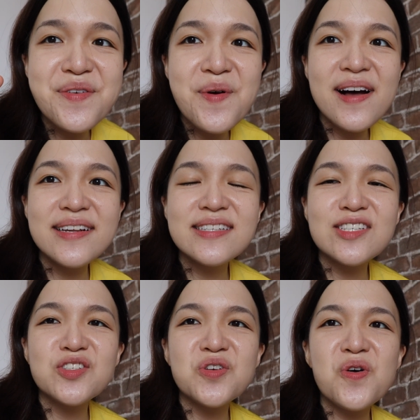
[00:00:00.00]
everyone,
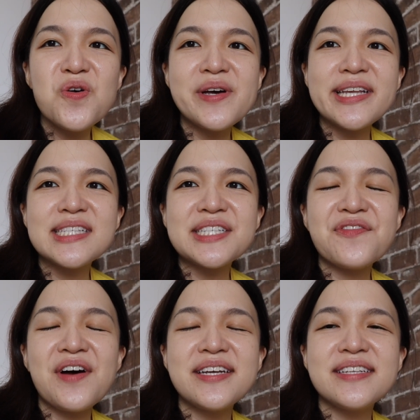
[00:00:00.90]
so it's
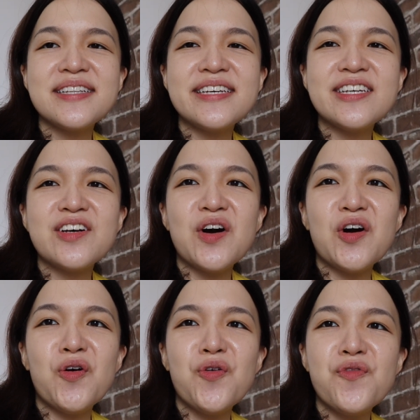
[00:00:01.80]
finally
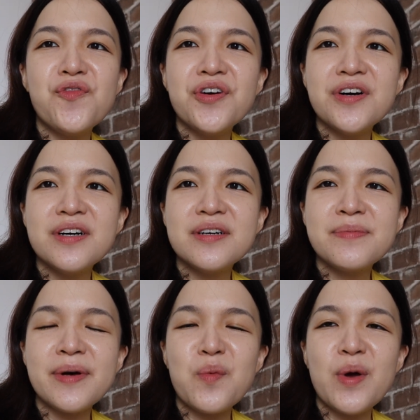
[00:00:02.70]
over.
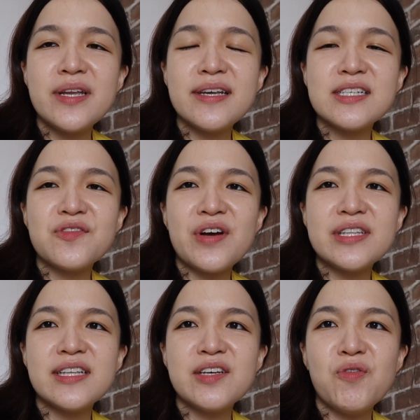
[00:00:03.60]
My wedding is
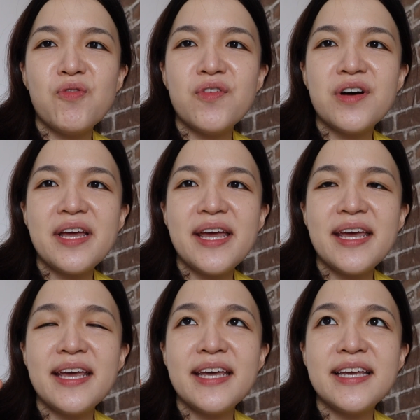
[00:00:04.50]
finally over,
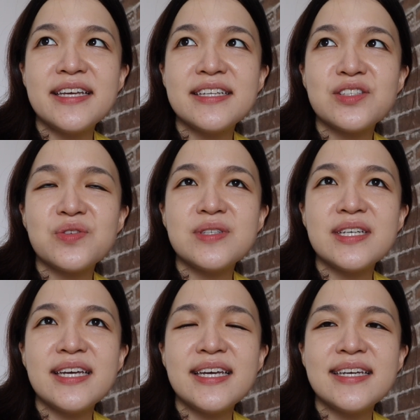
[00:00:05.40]
and
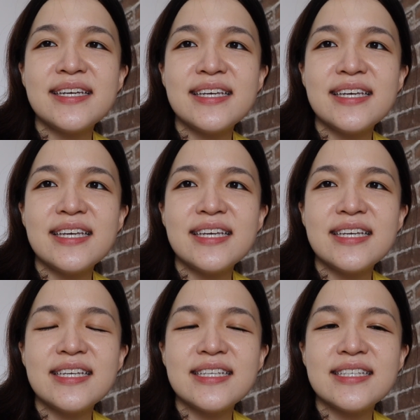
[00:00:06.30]
today
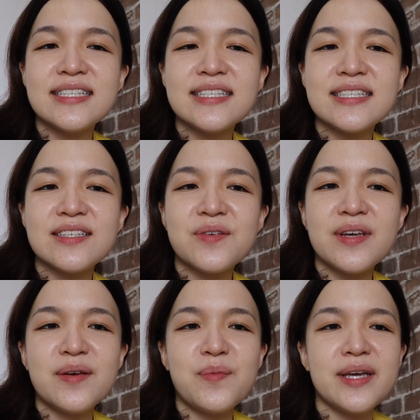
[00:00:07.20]
it's
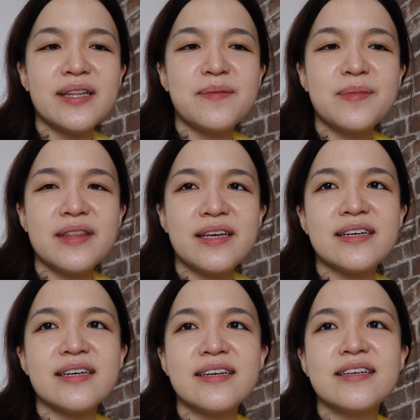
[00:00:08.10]
okay, wait, let me
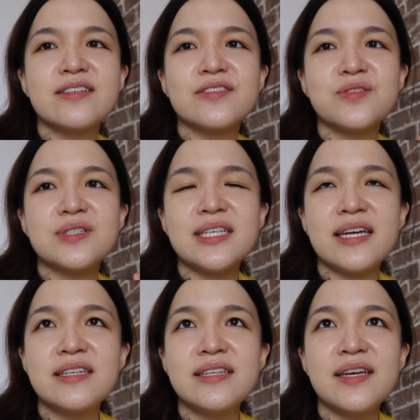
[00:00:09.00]
think. So
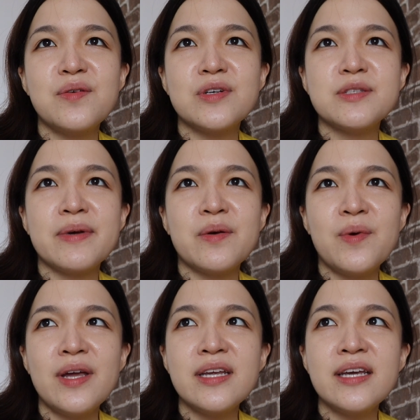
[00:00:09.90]
Saturday was my
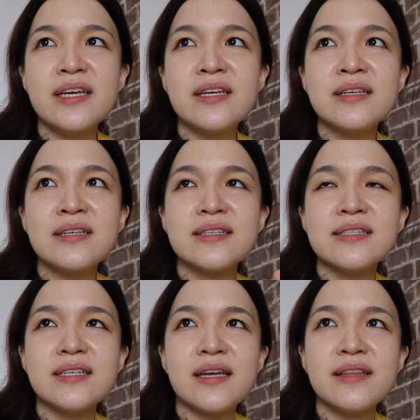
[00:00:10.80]
wedding,
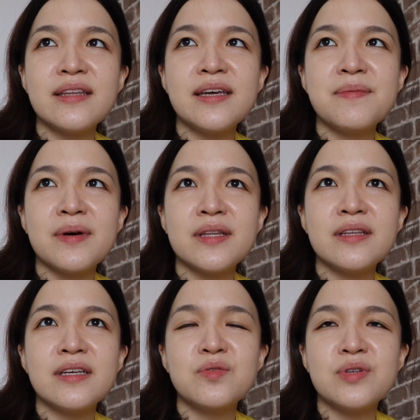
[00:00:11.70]
Sunday,
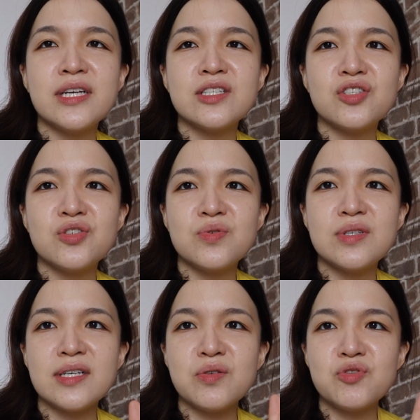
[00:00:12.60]
Monday, today is
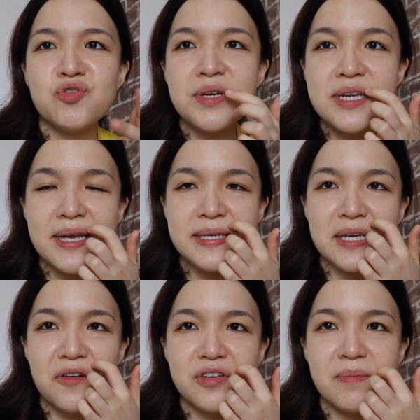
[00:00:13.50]
Tuesday, so 3 days
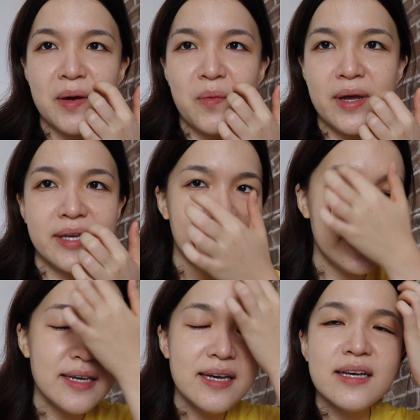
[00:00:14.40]
after my wedding.